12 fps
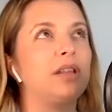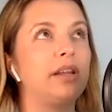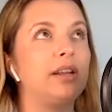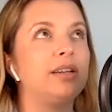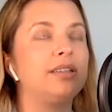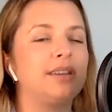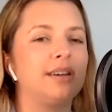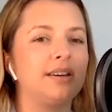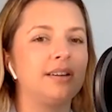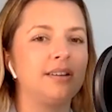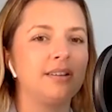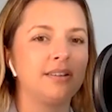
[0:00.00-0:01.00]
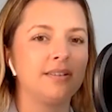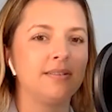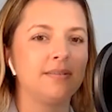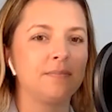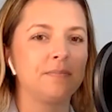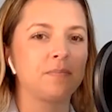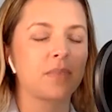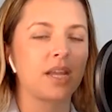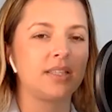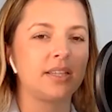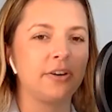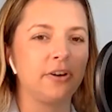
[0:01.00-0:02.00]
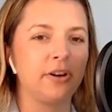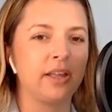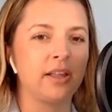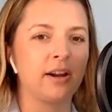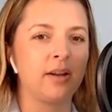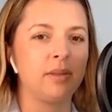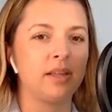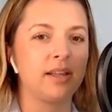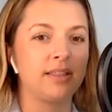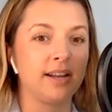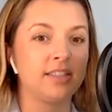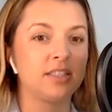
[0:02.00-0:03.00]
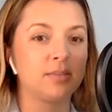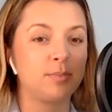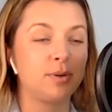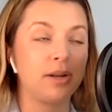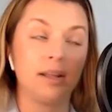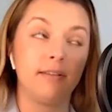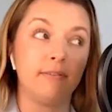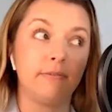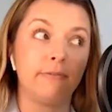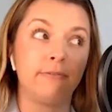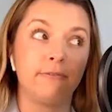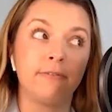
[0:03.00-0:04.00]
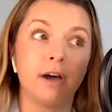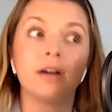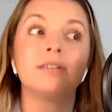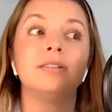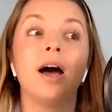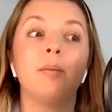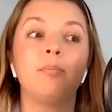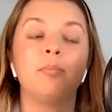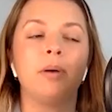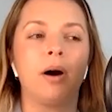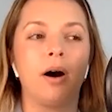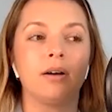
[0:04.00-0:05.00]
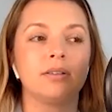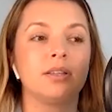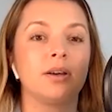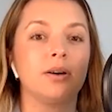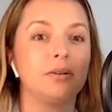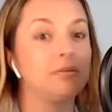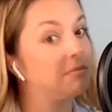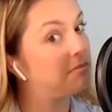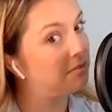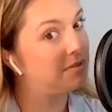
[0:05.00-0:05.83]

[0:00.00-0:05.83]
related to a serial killer, I'd be like, that's pretty fucked up. But also,